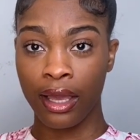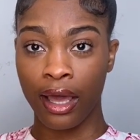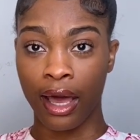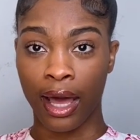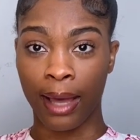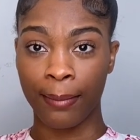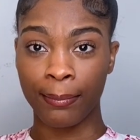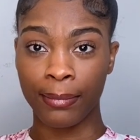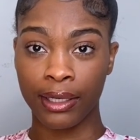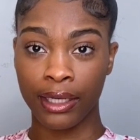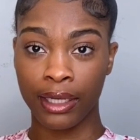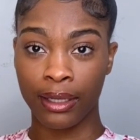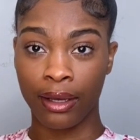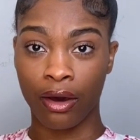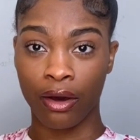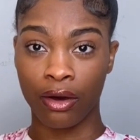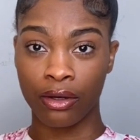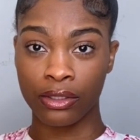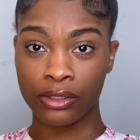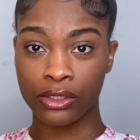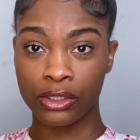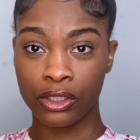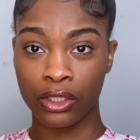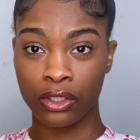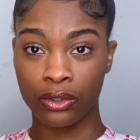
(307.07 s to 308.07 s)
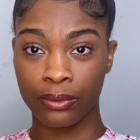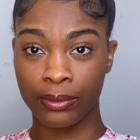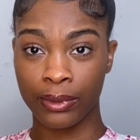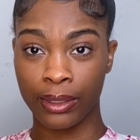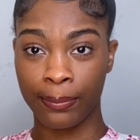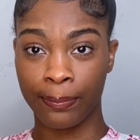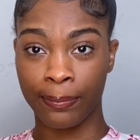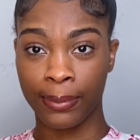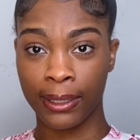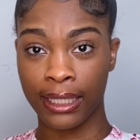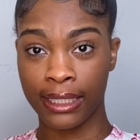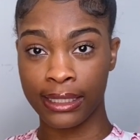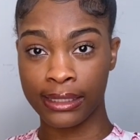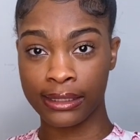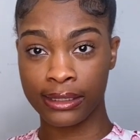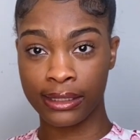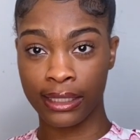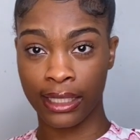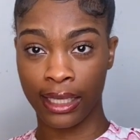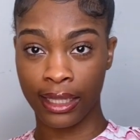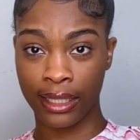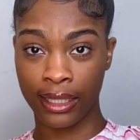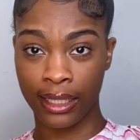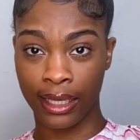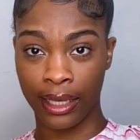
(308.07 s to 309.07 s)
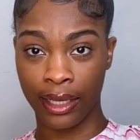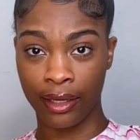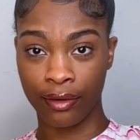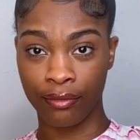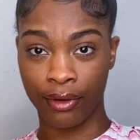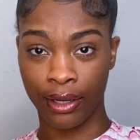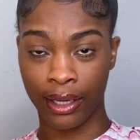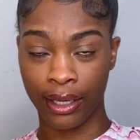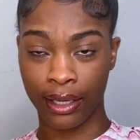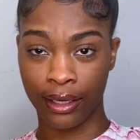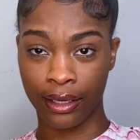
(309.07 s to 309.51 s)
I'm gonna also be placing that right